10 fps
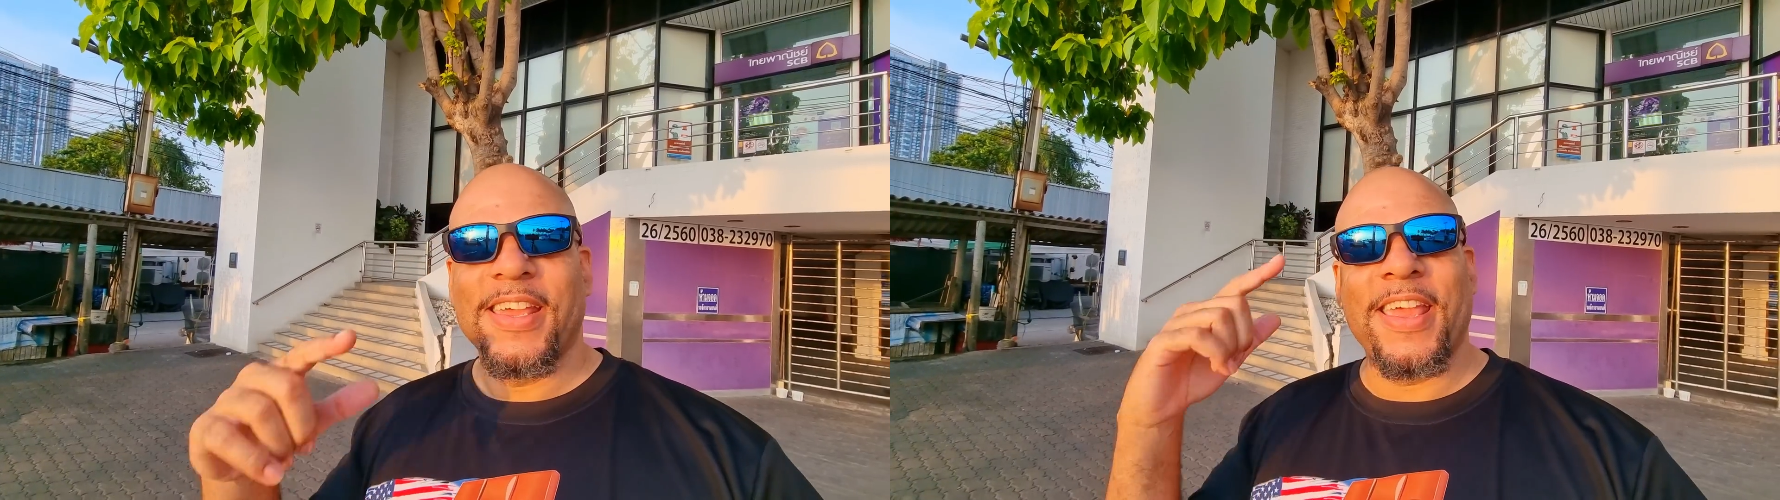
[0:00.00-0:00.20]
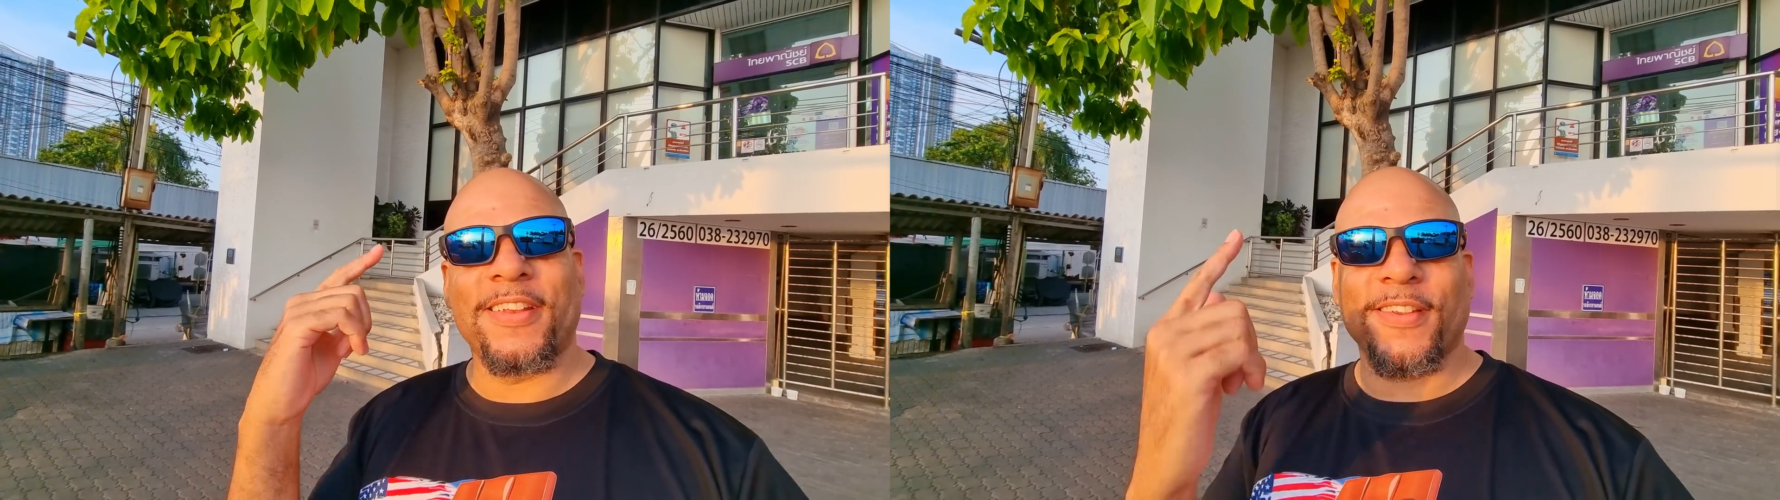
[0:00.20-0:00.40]

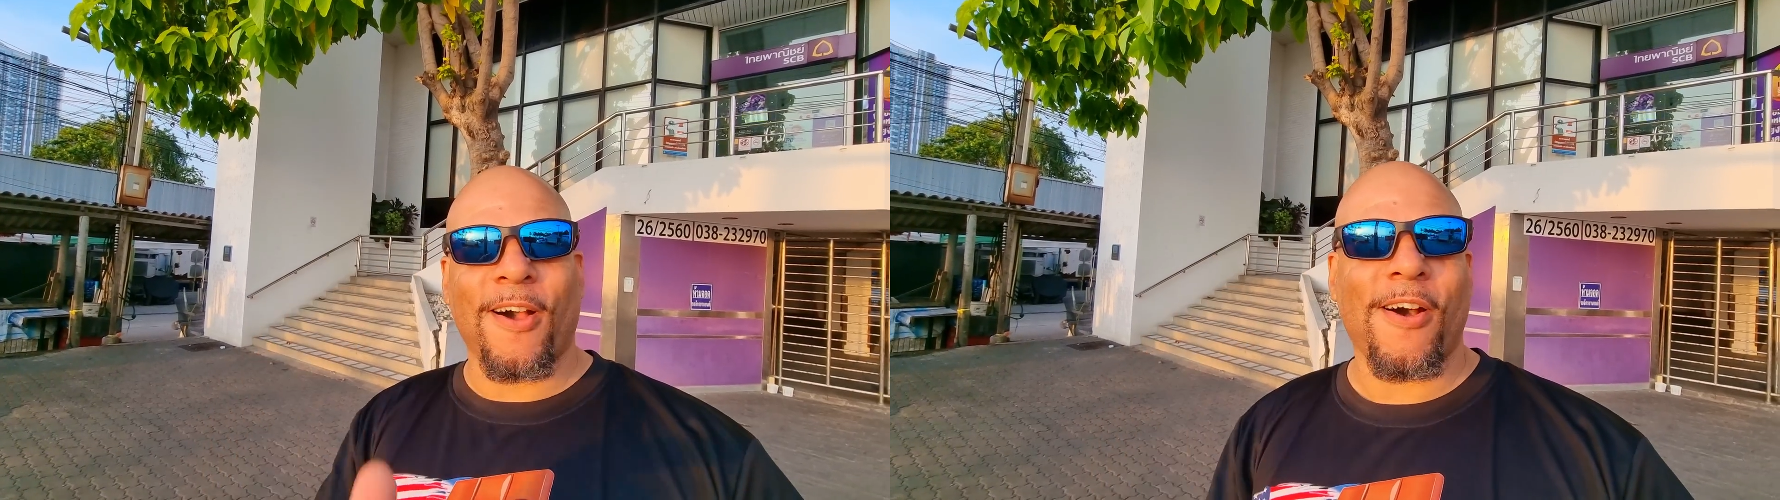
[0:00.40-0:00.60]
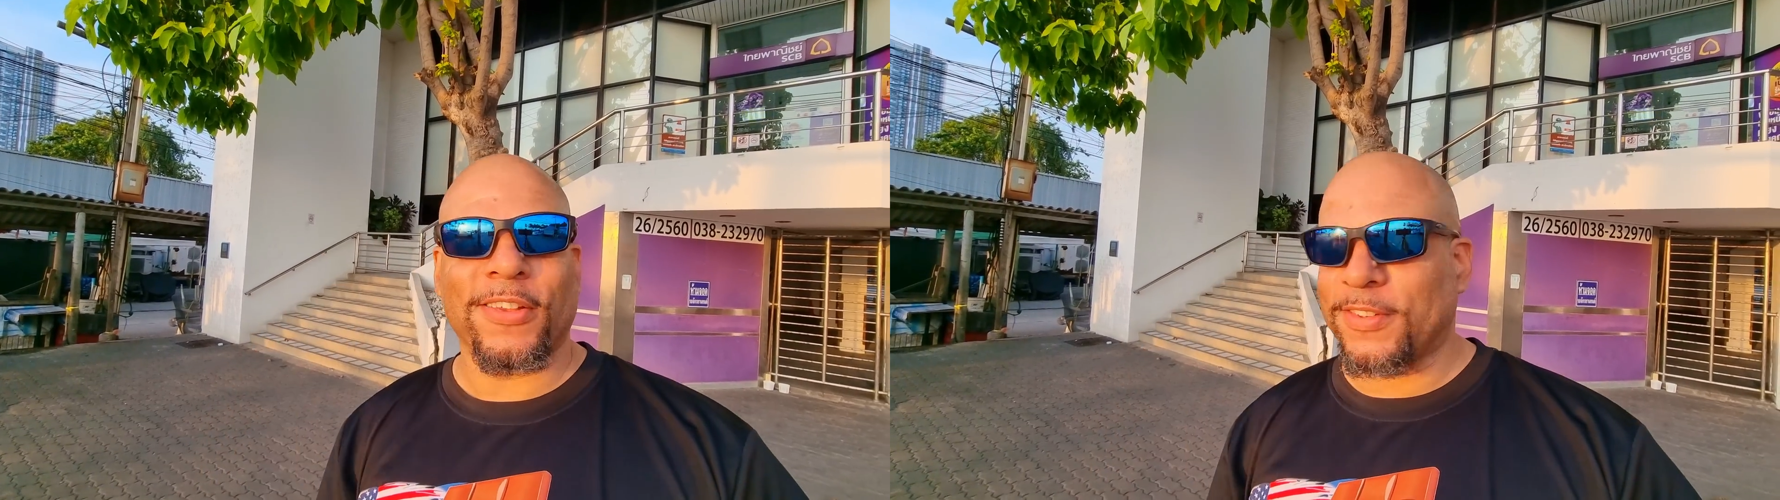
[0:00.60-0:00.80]
It's
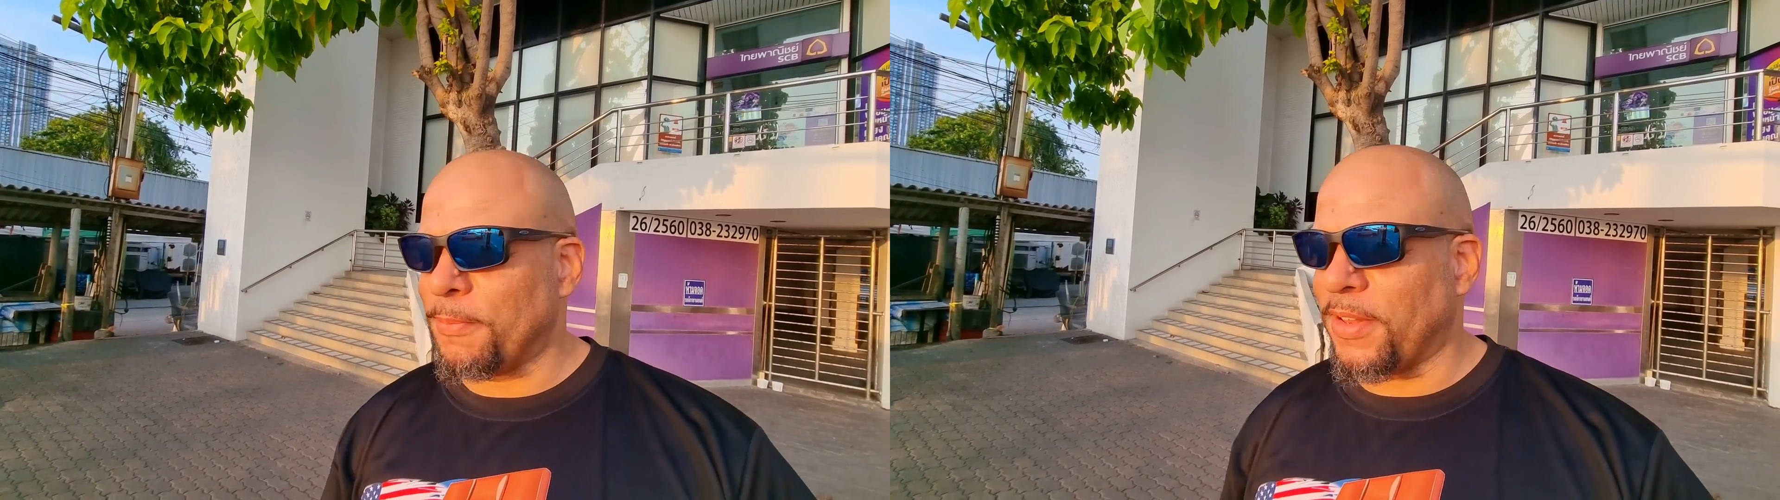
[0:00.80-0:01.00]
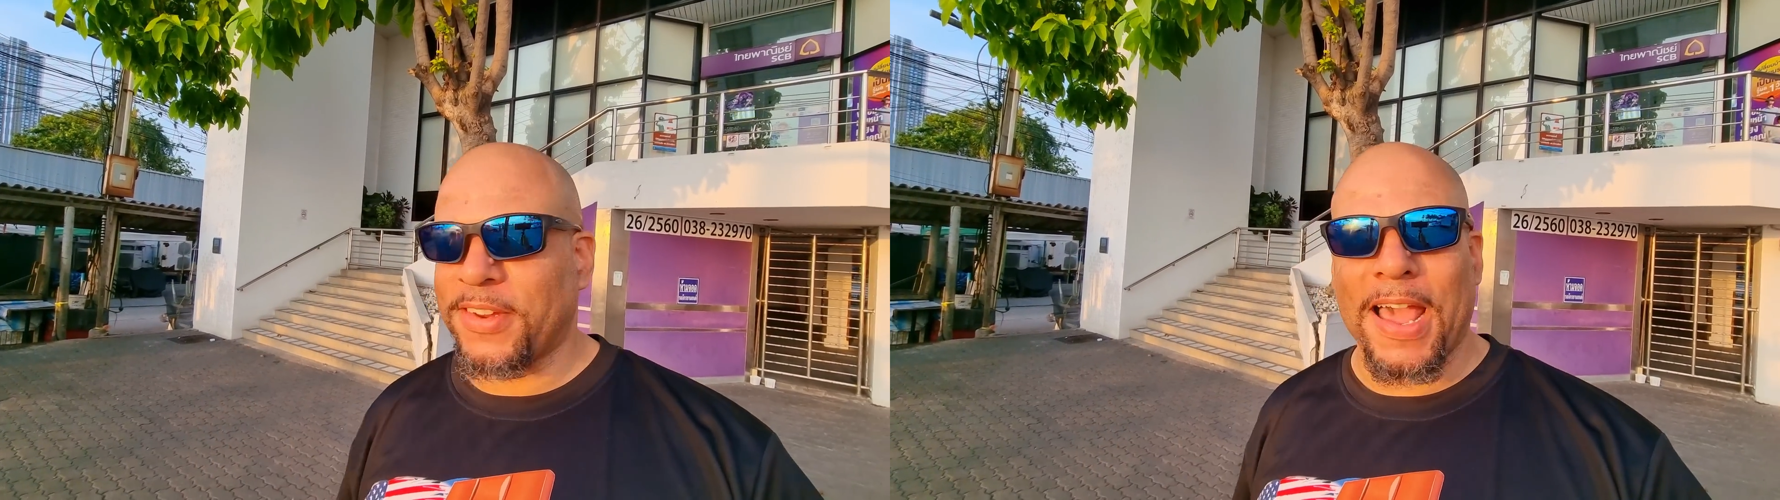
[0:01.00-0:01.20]

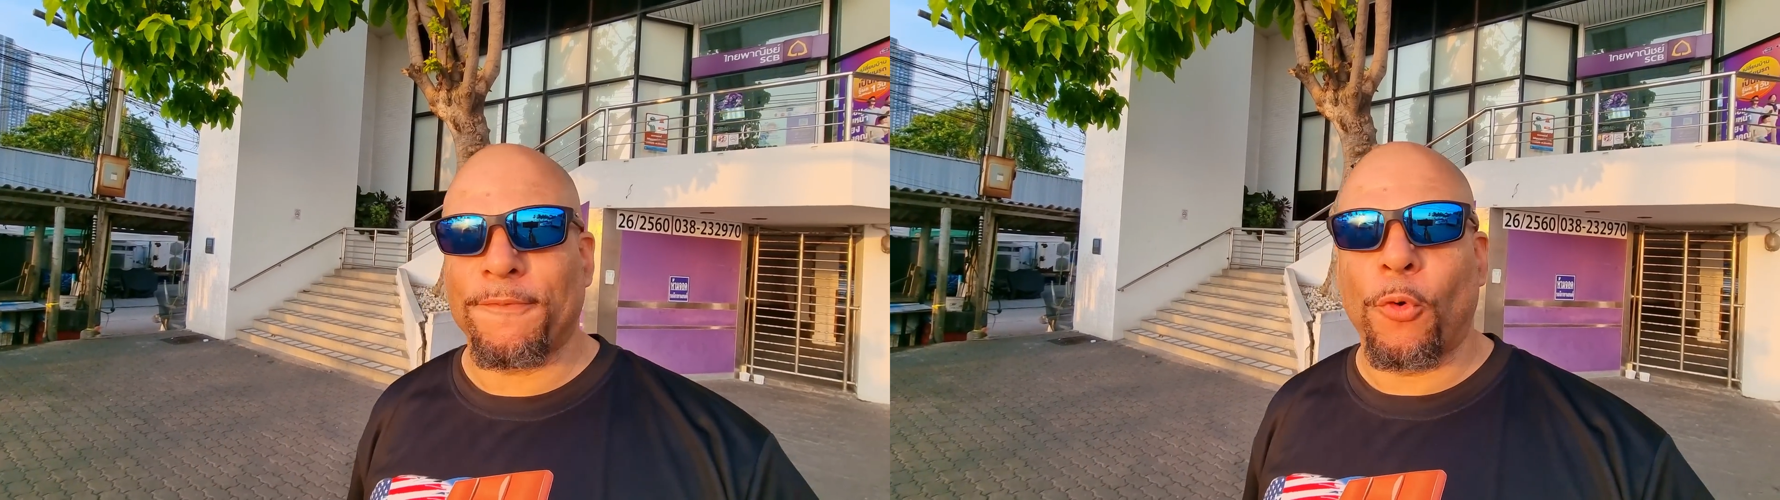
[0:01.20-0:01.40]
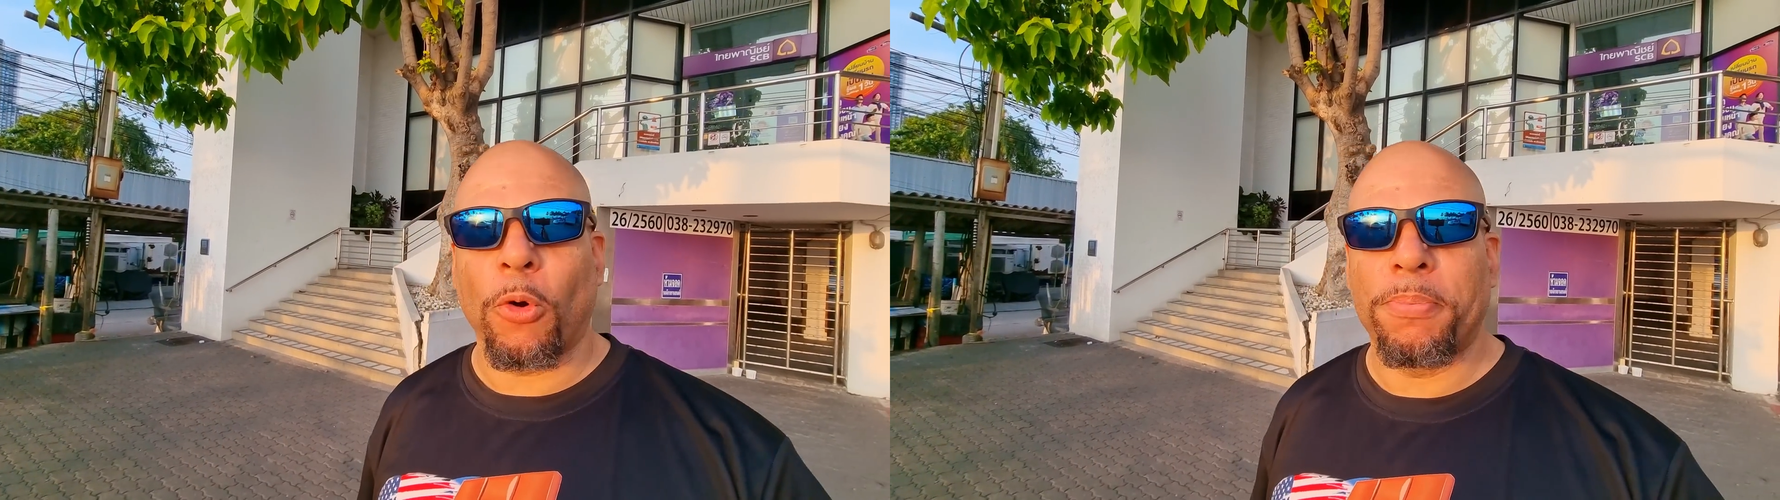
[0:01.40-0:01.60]
awesome. It's
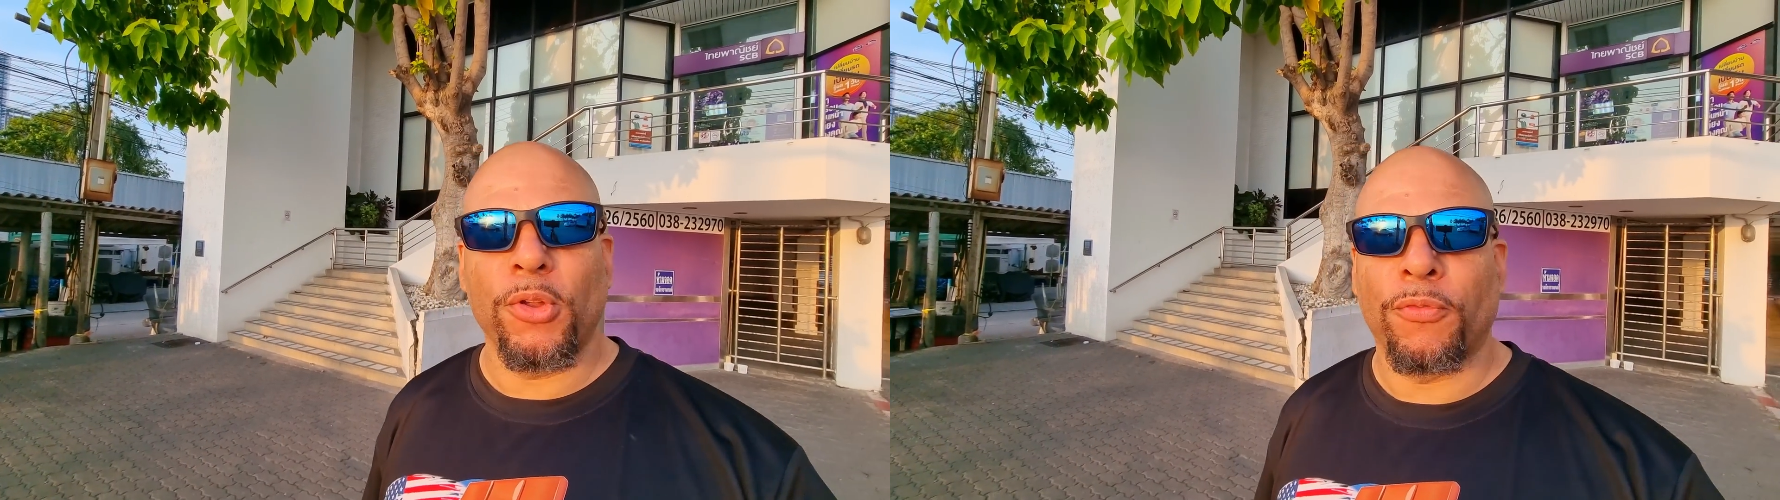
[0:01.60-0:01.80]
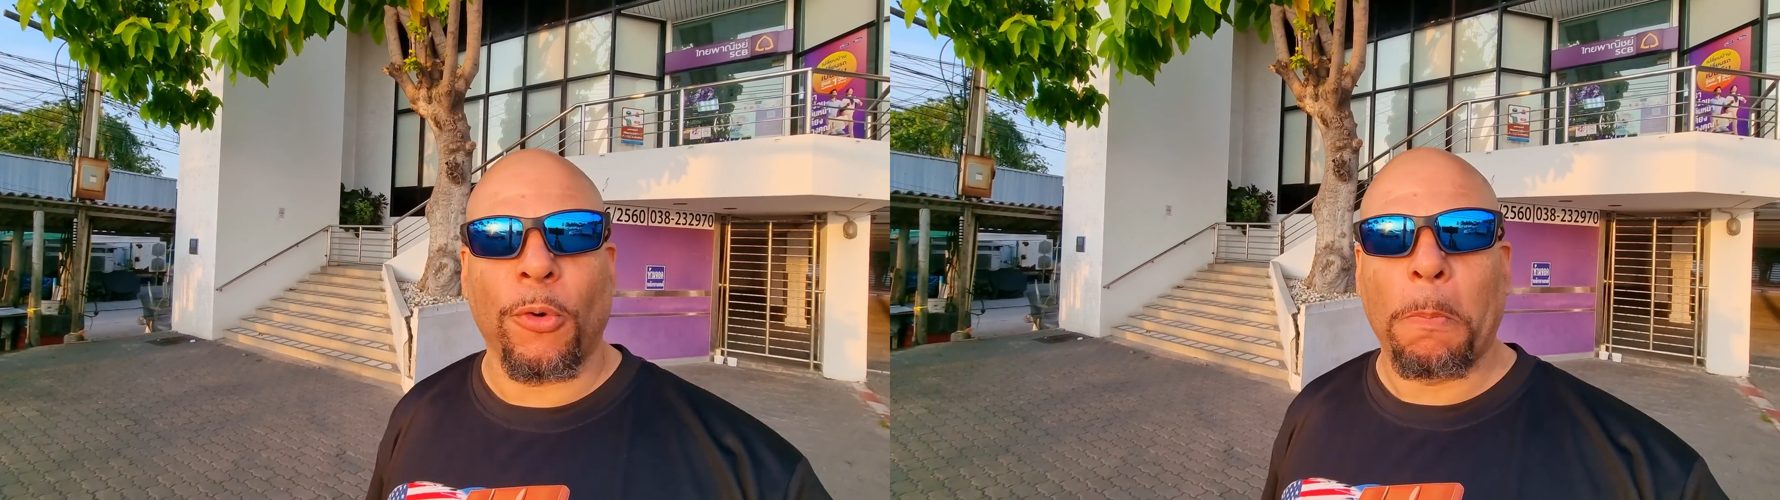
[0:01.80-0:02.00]
got 4
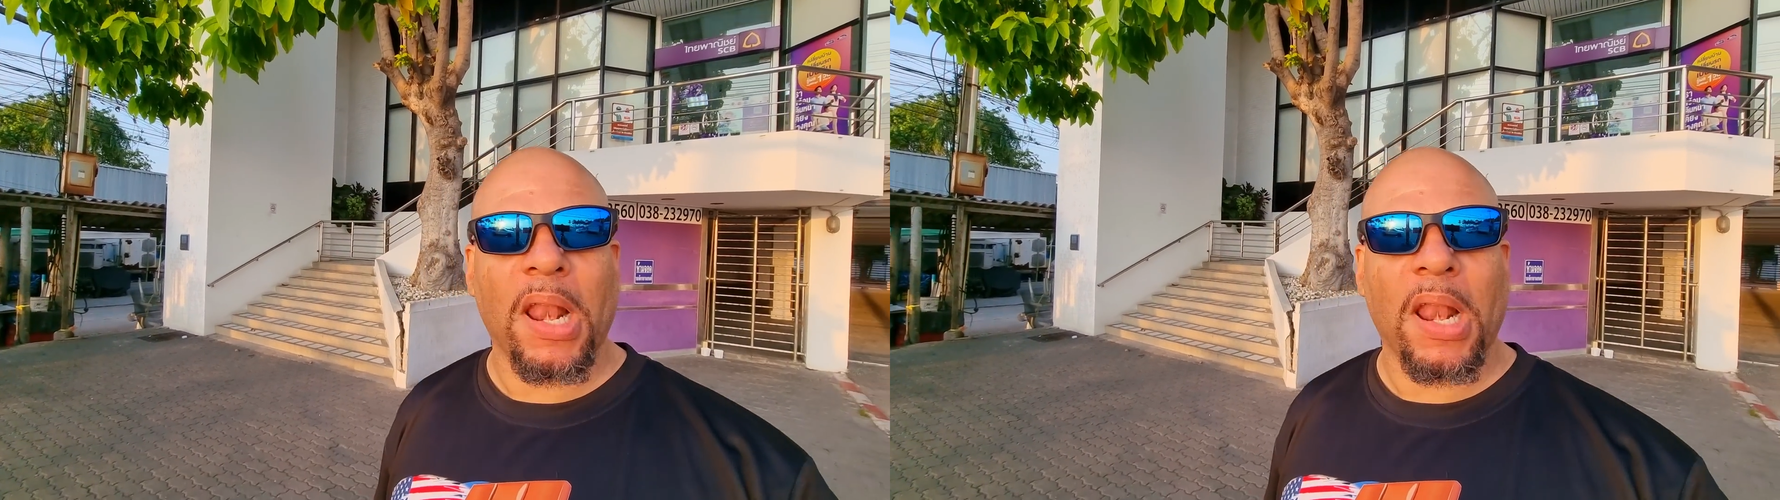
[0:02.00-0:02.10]
beautiful